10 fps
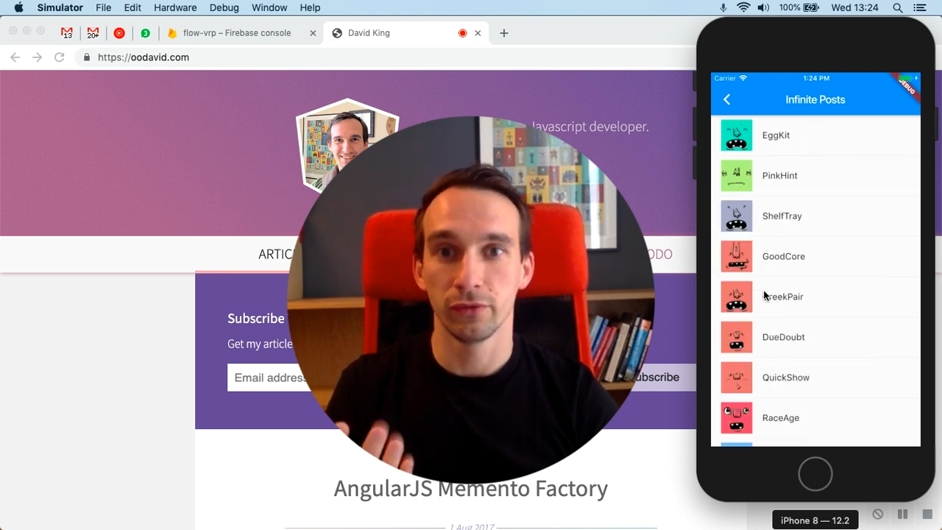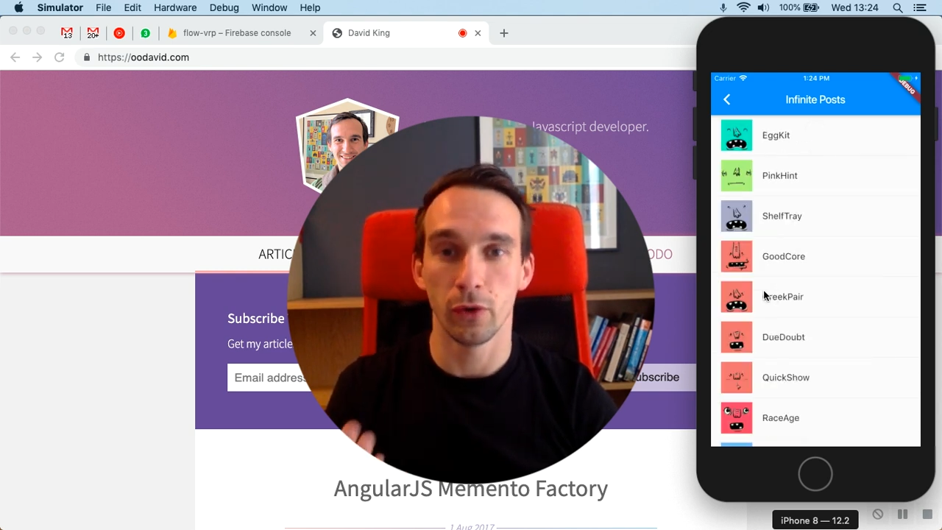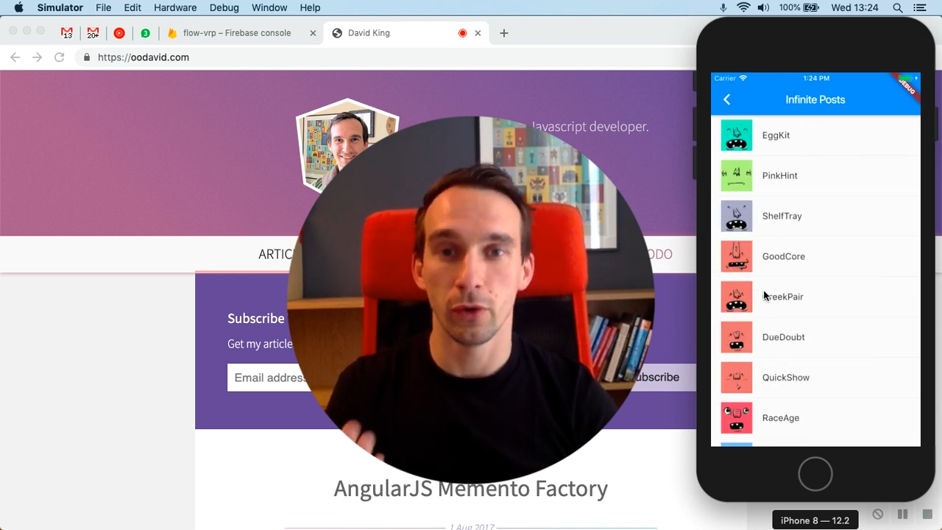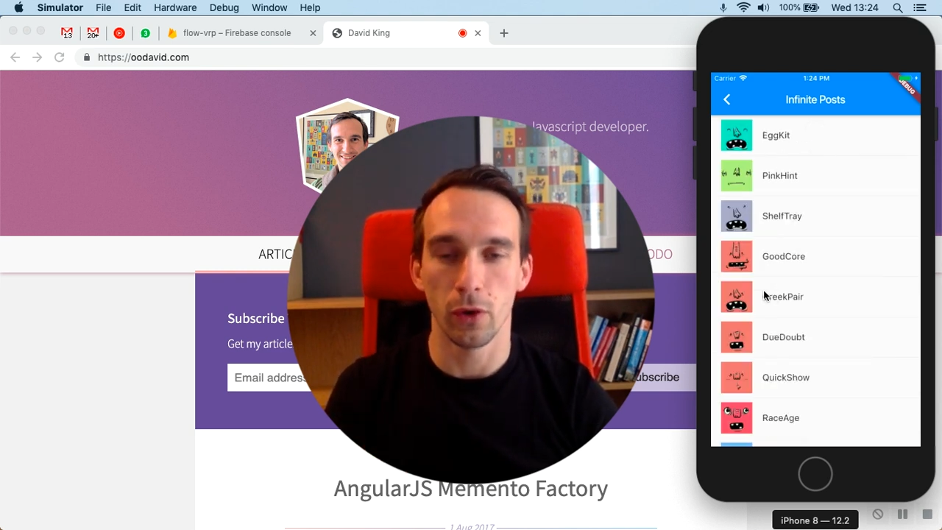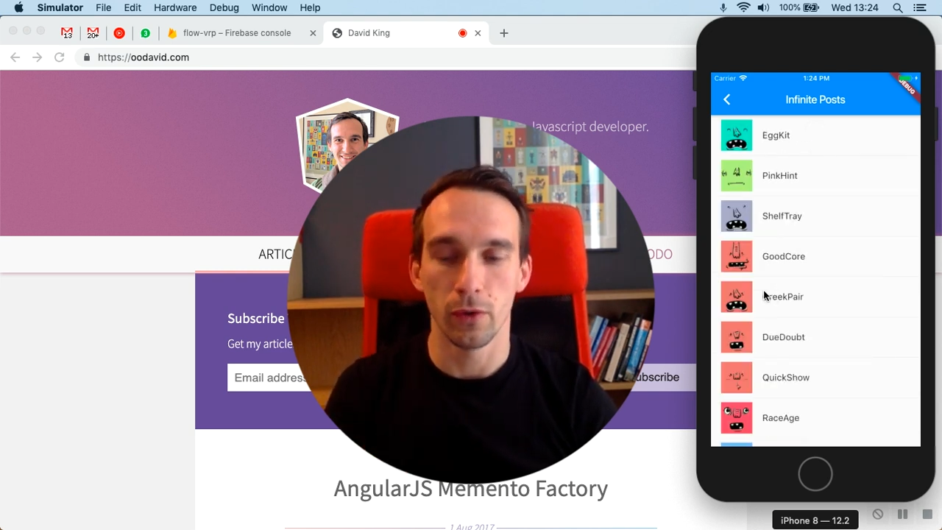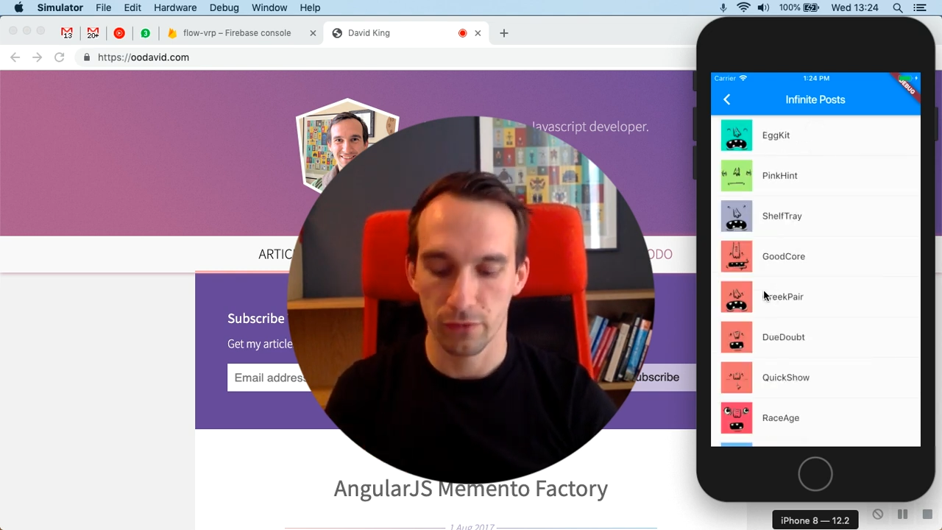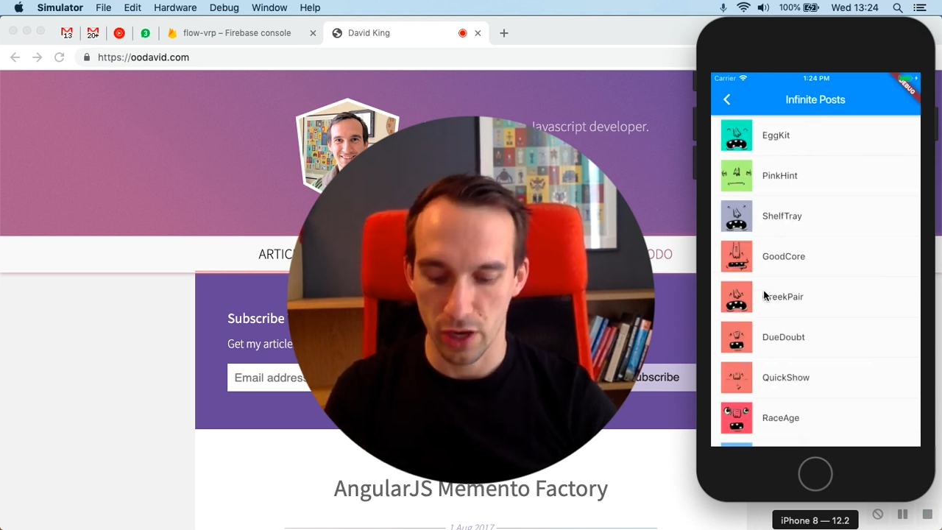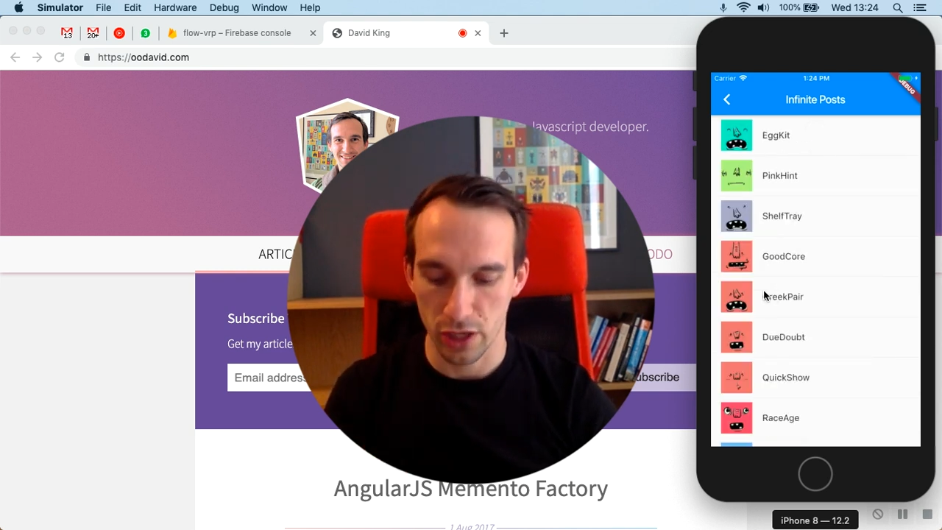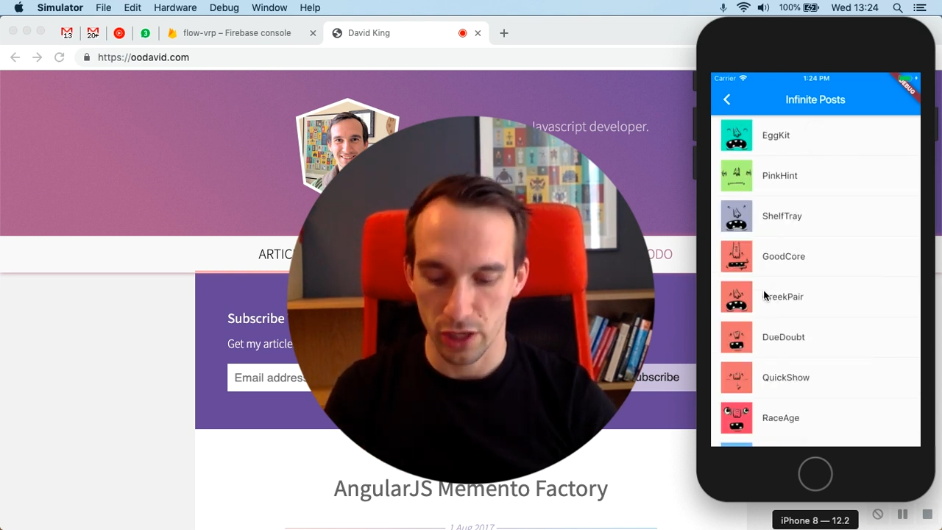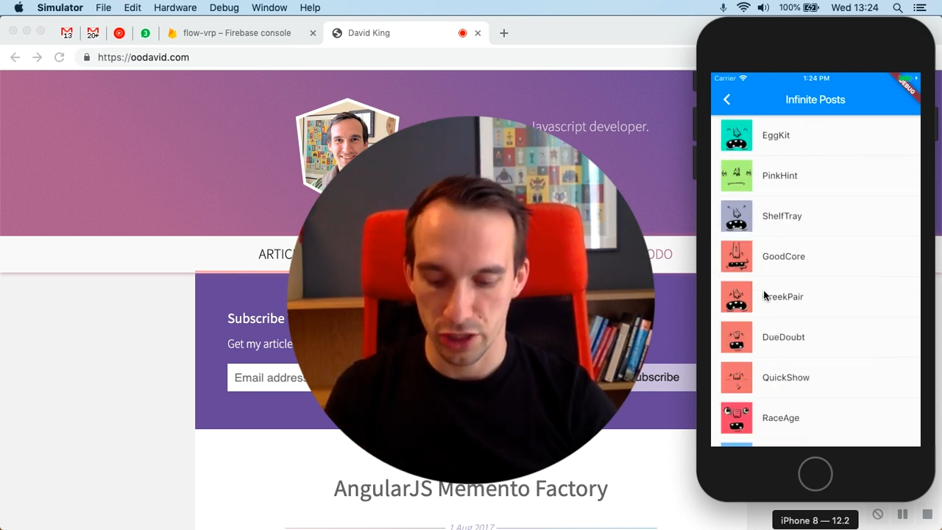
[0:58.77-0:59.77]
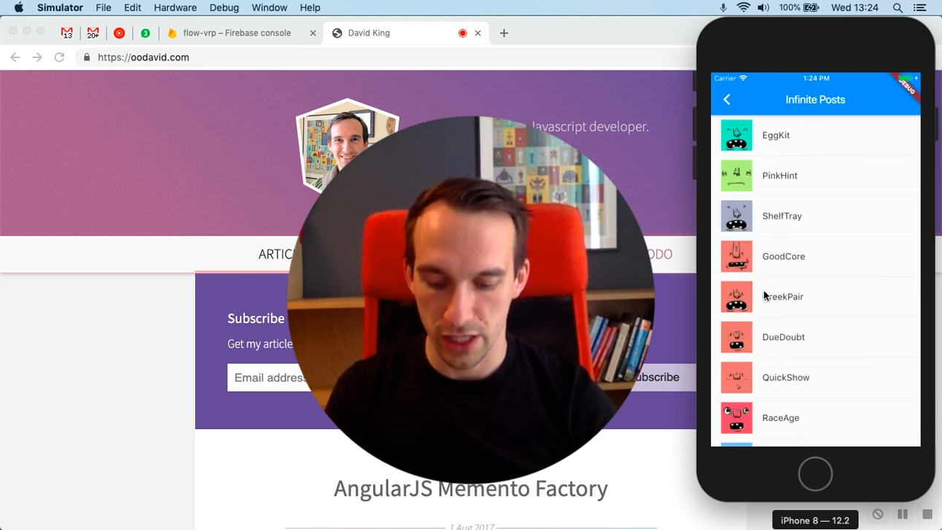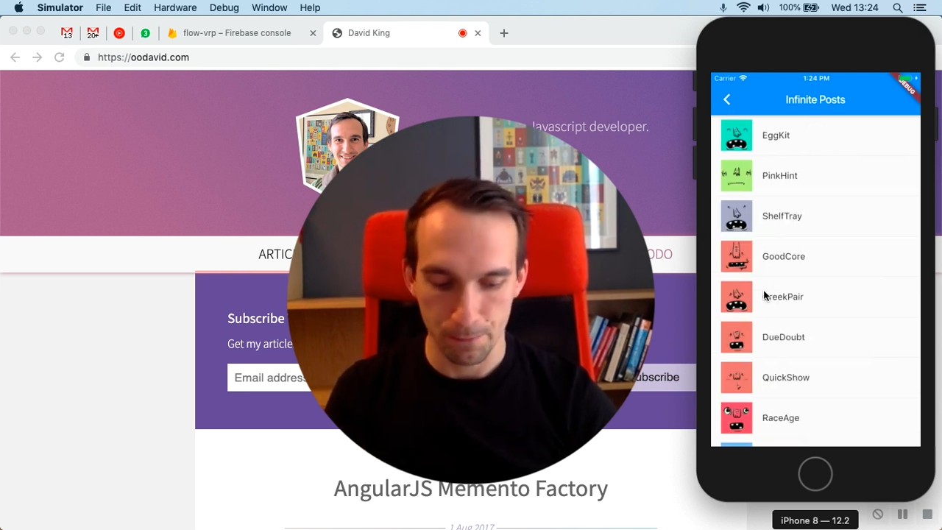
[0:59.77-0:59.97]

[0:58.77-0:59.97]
for fresh data.